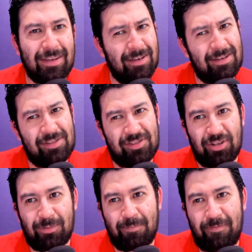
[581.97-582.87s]

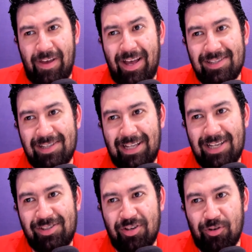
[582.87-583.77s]
So fans, I'll
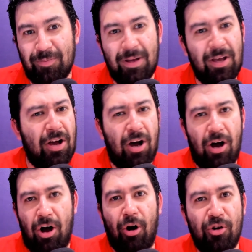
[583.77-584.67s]
ask you,
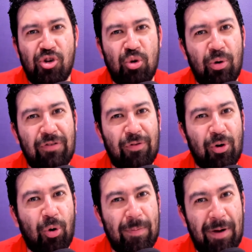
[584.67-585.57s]
are you rooting for
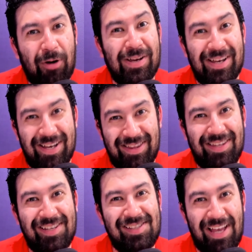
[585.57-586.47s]
Corey Perry in
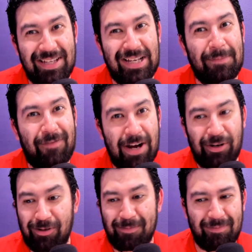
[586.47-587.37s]
the Stanley Cup
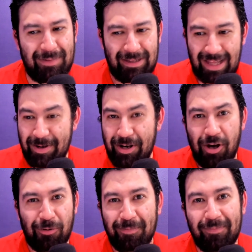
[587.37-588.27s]
Final? Let me
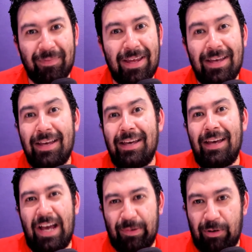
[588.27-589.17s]
know.
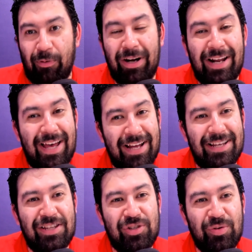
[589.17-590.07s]
Anyway, we're going to head
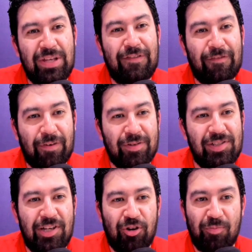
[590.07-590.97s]
into the first
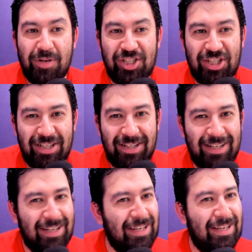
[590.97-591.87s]
intermission.
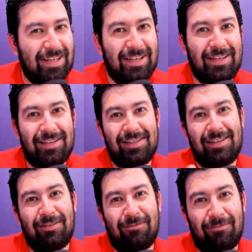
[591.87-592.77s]

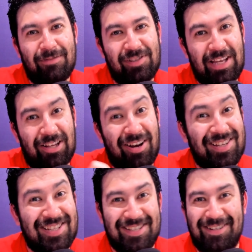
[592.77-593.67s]
Stay
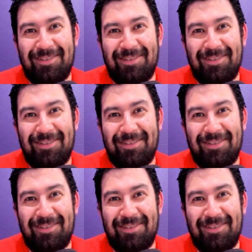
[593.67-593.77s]
locked in.